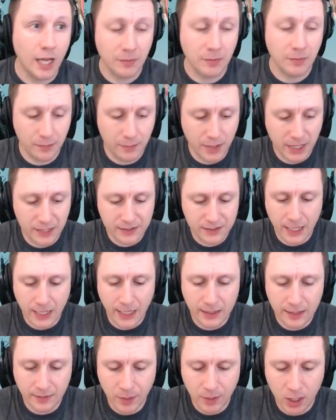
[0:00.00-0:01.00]
and I'm going to paste
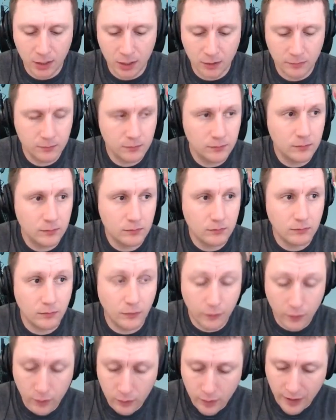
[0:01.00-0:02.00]
that at the bottom
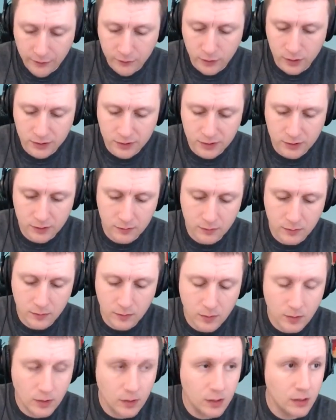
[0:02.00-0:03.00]
for reference.
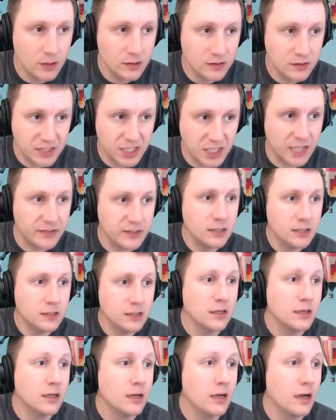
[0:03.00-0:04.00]
Save
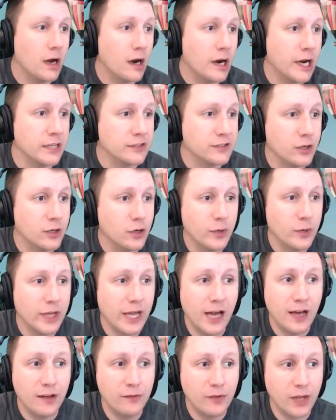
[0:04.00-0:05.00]
it. All right, so we
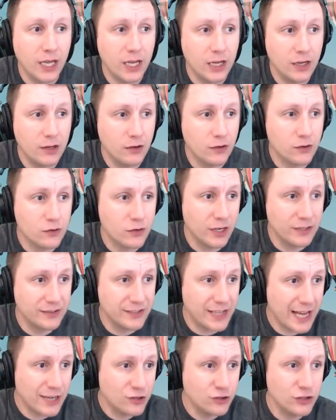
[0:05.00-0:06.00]
have a
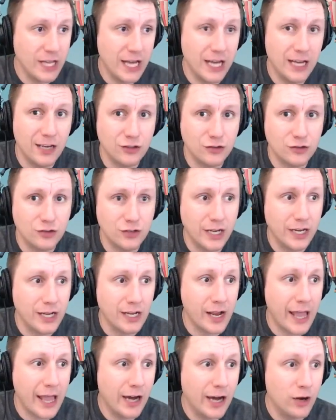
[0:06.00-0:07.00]
transaction hash
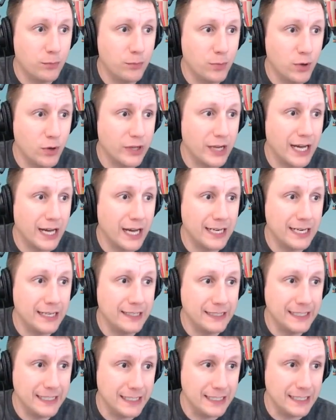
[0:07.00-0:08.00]
and an output
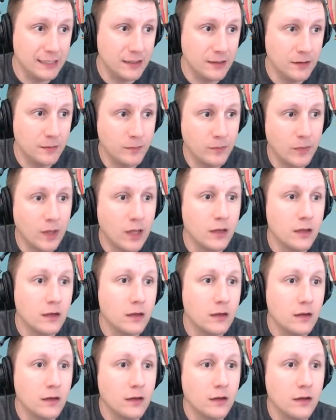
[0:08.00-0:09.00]
ID.
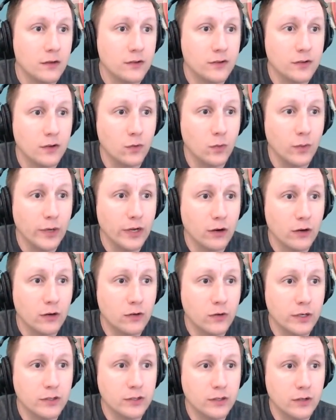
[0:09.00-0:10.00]
So we are
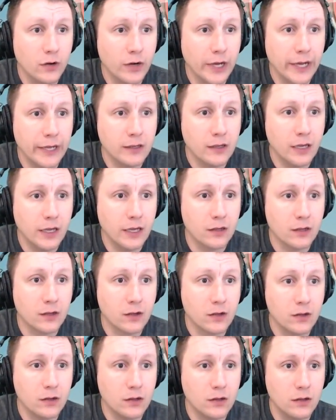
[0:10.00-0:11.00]
going to go ahead
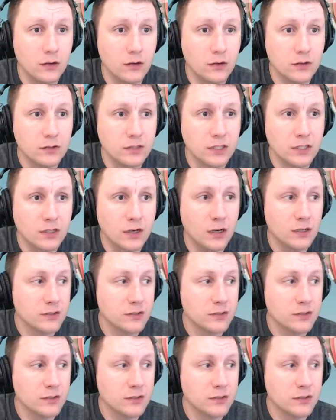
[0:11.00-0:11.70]
and close the